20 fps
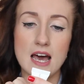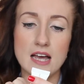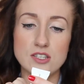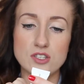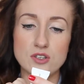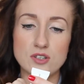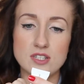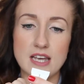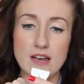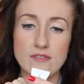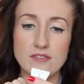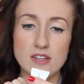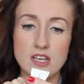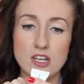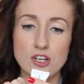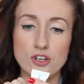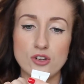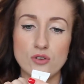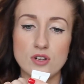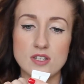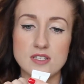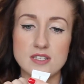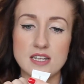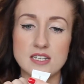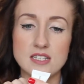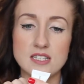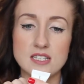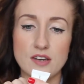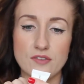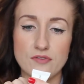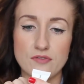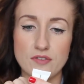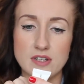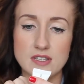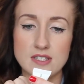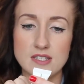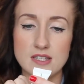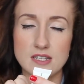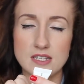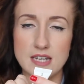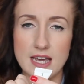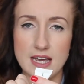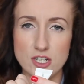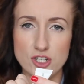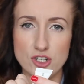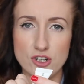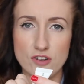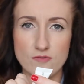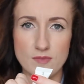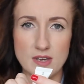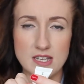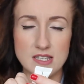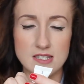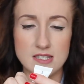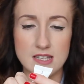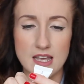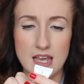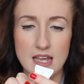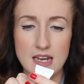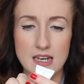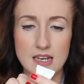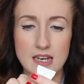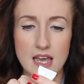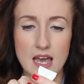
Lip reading: So I definitely can notice a difference in the texture of my skin.